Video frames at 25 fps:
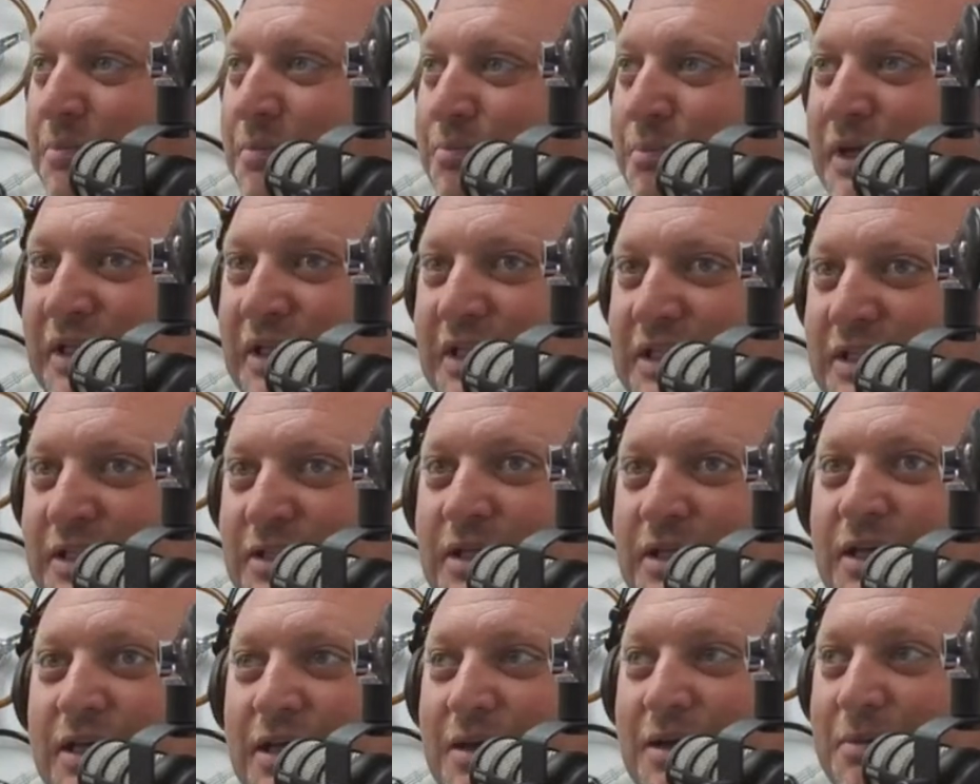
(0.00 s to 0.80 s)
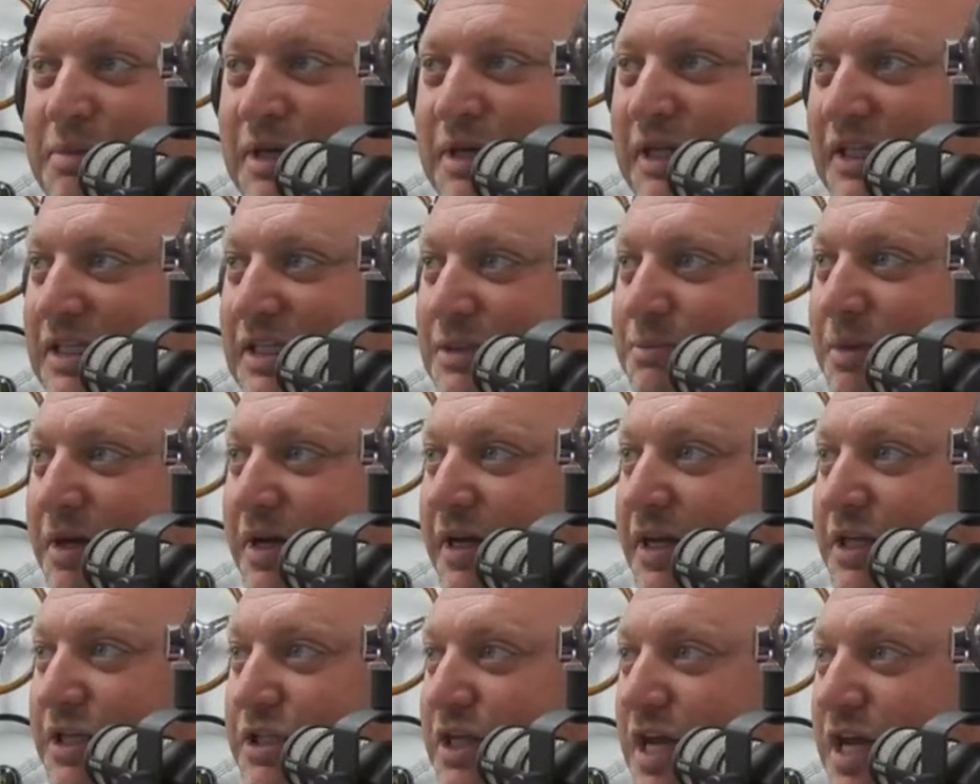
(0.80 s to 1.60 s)
Of Billy's
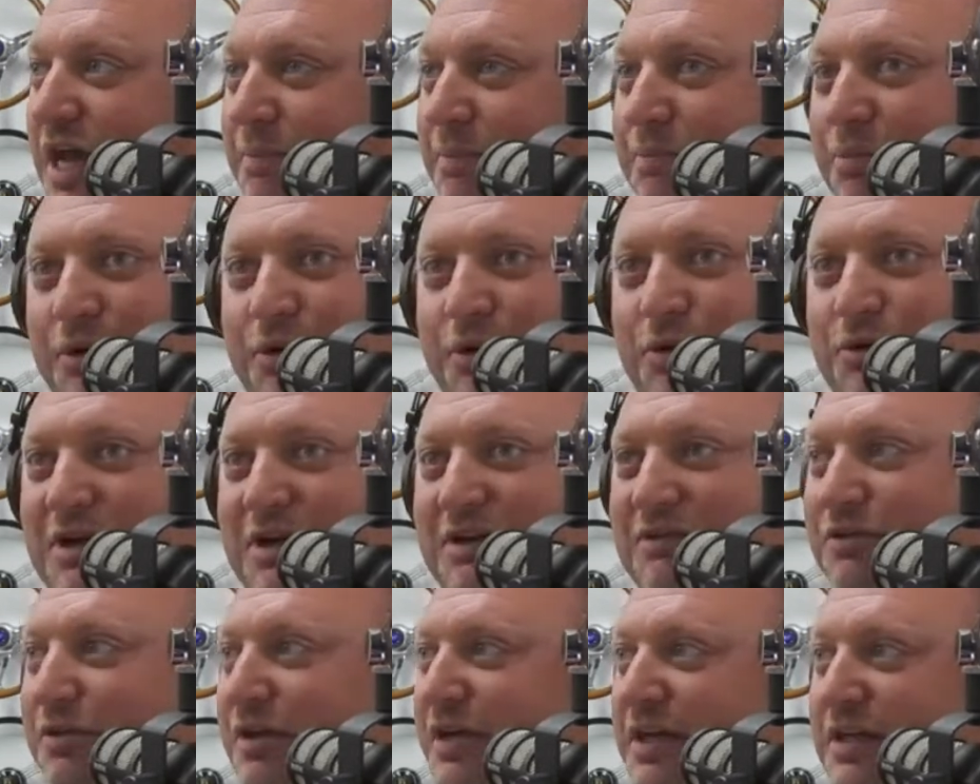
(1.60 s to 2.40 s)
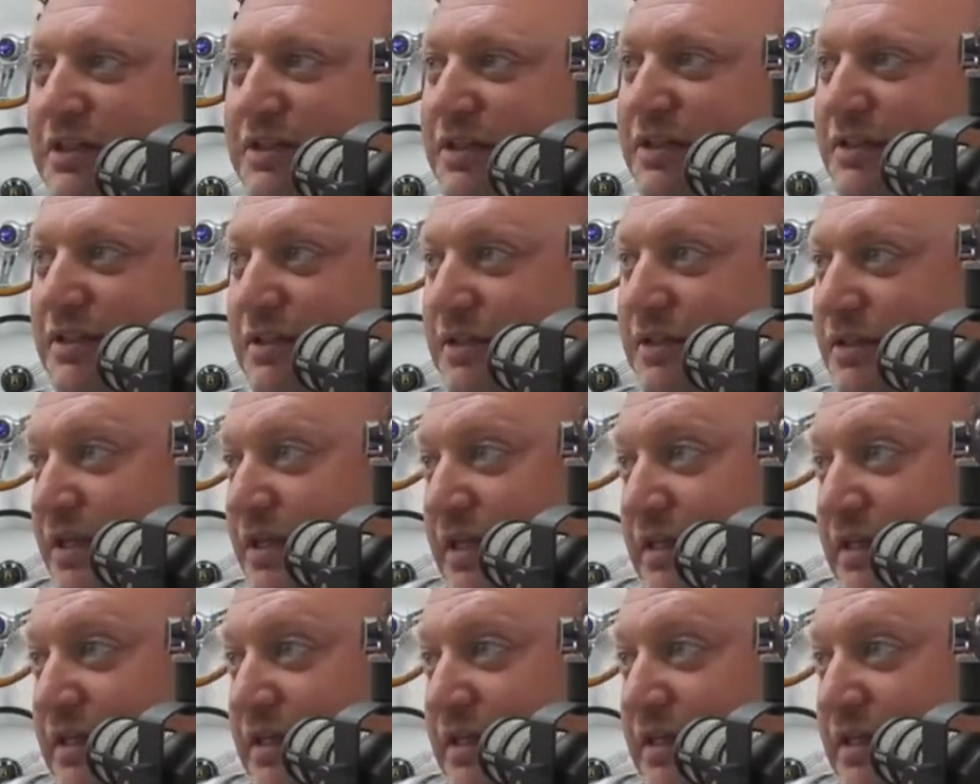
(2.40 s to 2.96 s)
Buggy Shop or whoever else is.